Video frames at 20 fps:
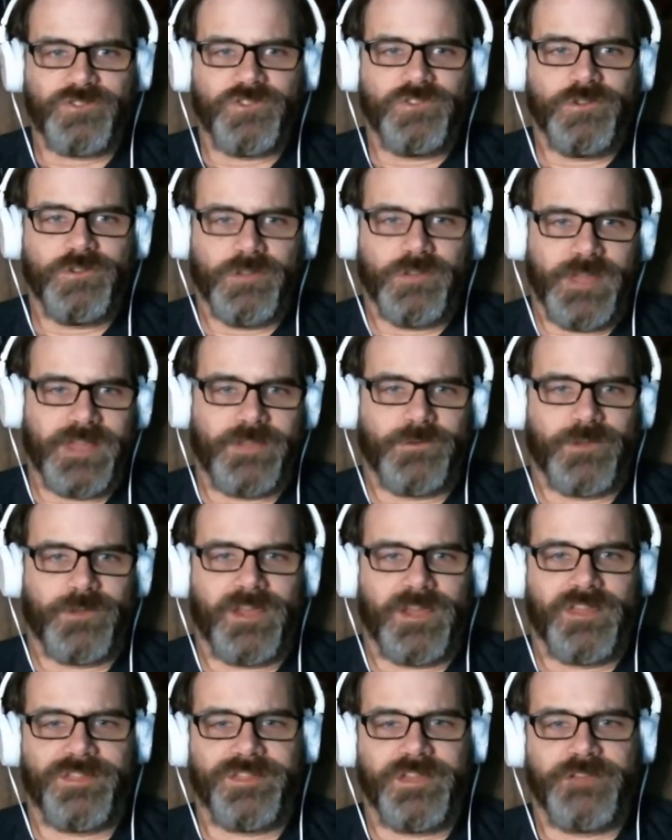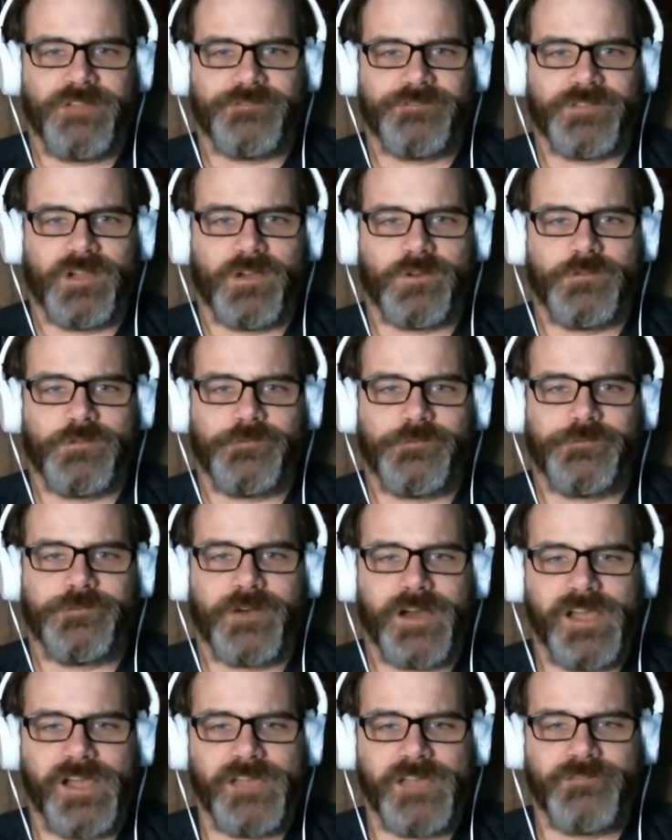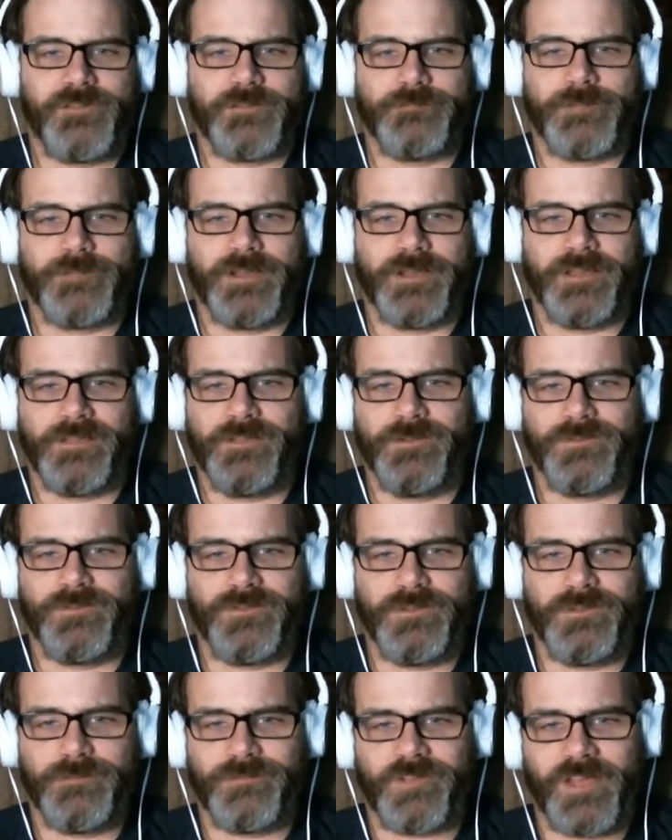do like Grand Theft Auto 5 on my YouTube